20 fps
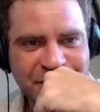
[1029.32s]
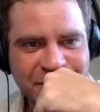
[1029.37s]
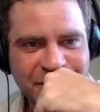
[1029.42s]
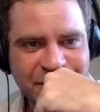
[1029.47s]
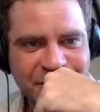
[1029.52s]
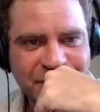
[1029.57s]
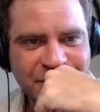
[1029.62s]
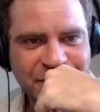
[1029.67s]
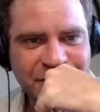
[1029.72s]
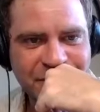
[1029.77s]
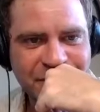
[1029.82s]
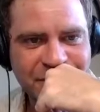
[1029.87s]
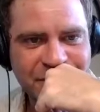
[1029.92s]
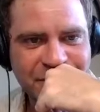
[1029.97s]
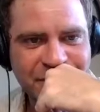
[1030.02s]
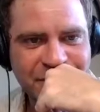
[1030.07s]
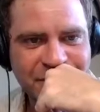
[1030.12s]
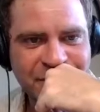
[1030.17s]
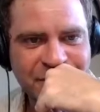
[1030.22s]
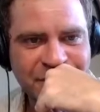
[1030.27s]

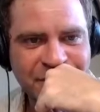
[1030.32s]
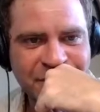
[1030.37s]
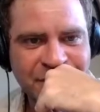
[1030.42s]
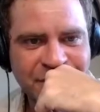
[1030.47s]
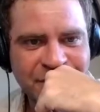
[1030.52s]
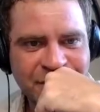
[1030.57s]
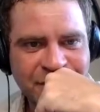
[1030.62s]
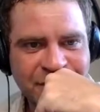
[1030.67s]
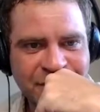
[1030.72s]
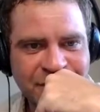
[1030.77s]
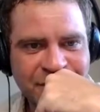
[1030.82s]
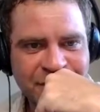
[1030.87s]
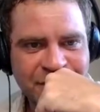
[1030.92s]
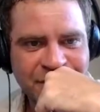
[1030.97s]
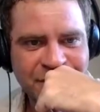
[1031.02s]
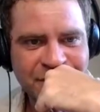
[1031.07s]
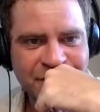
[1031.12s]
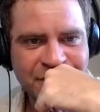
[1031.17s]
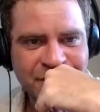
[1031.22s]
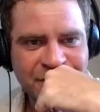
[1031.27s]

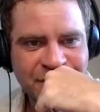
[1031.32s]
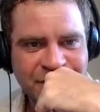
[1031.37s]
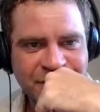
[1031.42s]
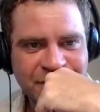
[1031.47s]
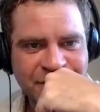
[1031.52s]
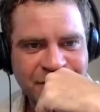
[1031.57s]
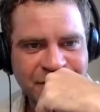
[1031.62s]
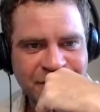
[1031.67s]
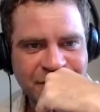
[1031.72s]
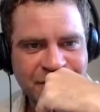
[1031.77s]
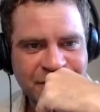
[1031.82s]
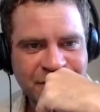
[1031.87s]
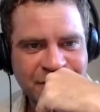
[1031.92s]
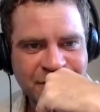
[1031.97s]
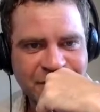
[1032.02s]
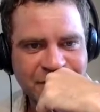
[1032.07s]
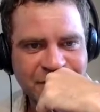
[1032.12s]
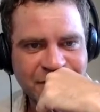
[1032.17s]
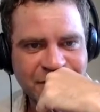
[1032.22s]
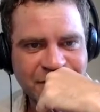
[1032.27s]

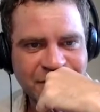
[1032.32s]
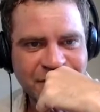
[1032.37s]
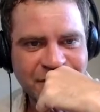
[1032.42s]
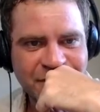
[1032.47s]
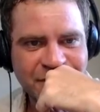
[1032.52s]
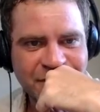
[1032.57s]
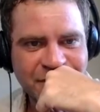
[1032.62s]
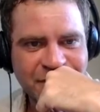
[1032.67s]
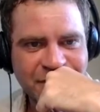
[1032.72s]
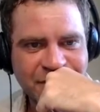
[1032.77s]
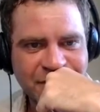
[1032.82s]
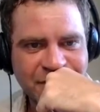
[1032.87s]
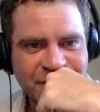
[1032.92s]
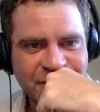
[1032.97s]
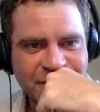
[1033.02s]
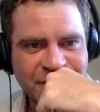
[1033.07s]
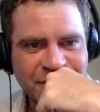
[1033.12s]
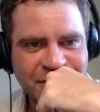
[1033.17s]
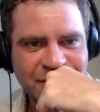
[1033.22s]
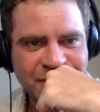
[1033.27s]

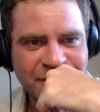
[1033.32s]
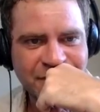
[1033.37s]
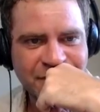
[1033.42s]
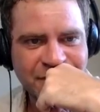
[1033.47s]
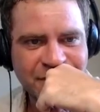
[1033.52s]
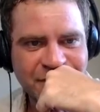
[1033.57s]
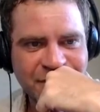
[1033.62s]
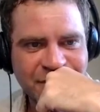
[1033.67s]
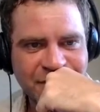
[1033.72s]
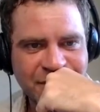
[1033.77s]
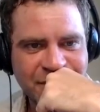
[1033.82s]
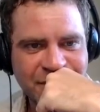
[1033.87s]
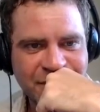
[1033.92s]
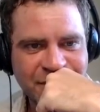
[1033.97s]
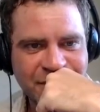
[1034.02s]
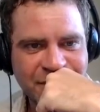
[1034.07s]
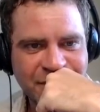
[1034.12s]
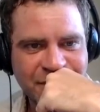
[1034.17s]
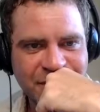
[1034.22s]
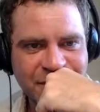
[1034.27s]

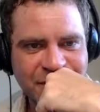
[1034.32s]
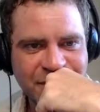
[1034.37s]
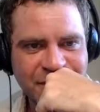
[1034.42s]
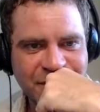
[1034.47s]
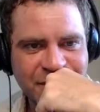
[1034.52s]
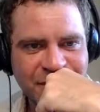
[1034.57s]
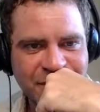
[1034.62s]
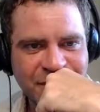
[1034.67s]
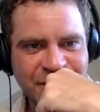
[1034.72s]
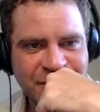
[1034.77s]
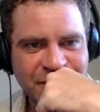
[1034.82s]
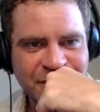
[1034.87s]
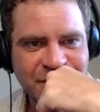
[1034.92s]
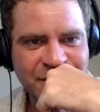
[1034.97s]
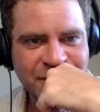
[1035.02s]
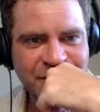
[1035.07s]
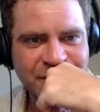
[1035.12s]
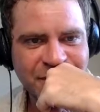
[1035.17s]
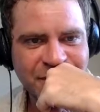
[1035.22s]
The person shown says nothing.